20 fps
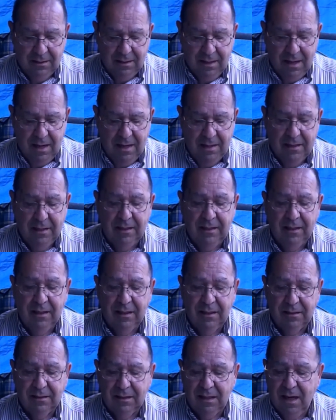on the
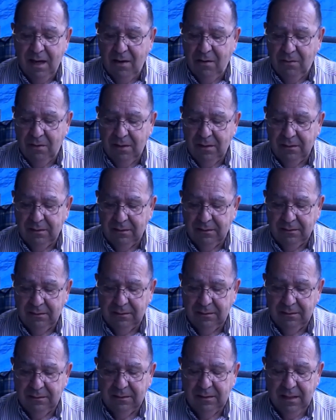tower.
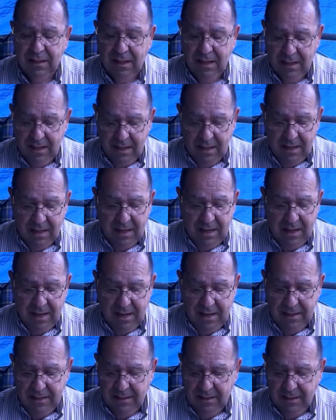
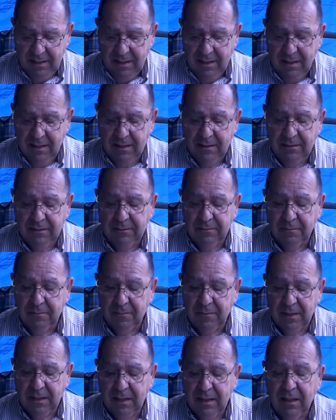And
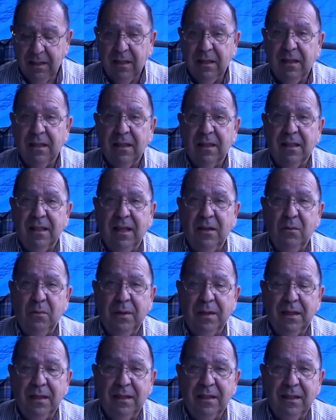then
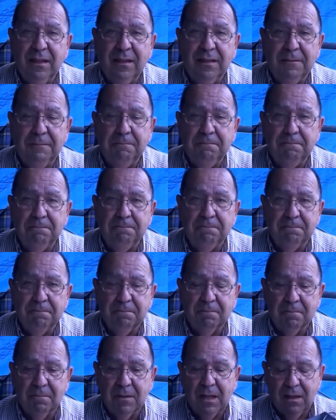we
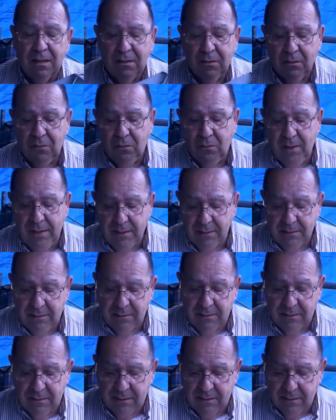went
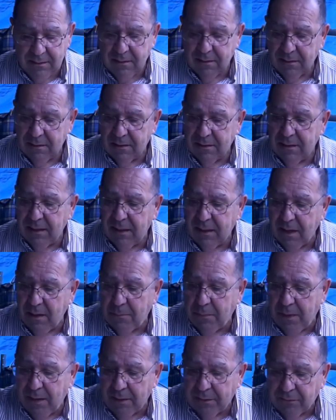and dug
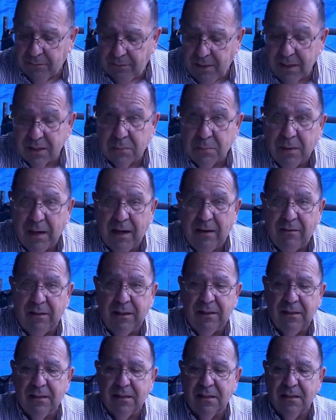up our thrust
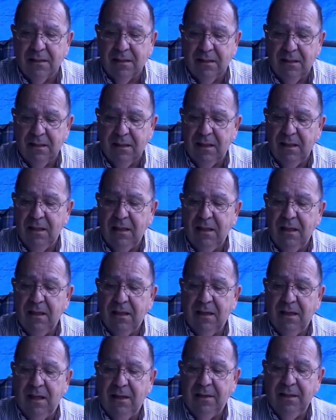bearings.
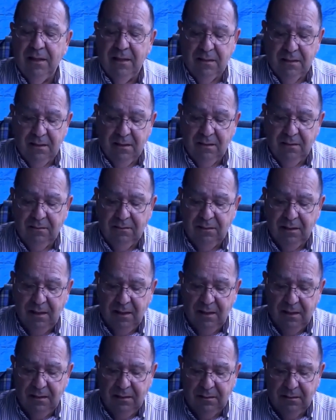Now these
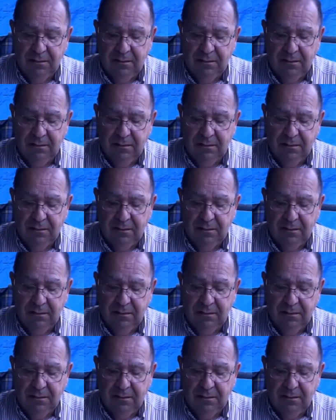are